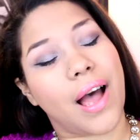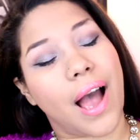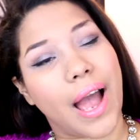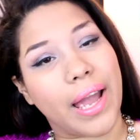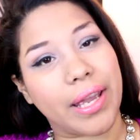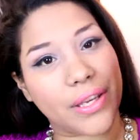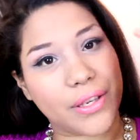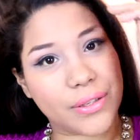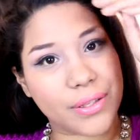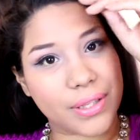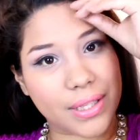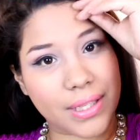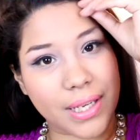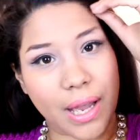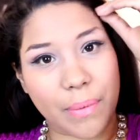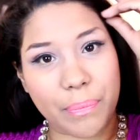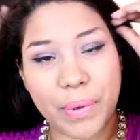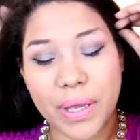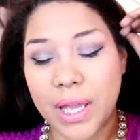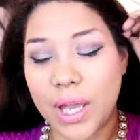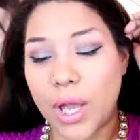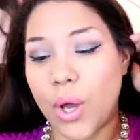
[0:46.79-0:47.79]
I used
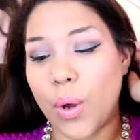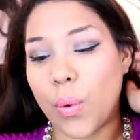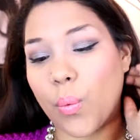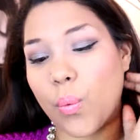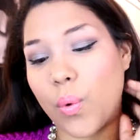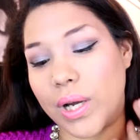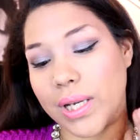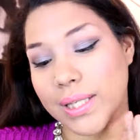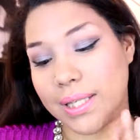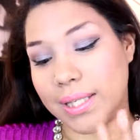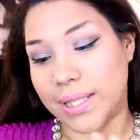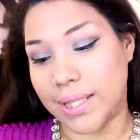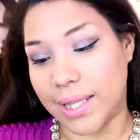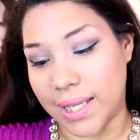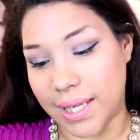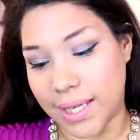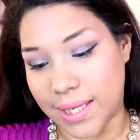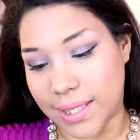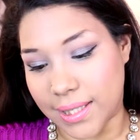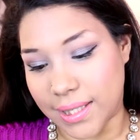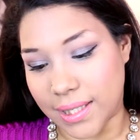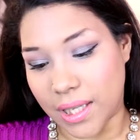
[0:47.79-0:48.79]
up was
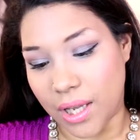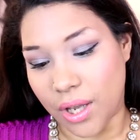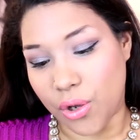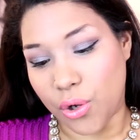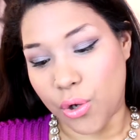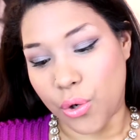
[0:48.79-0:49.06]
this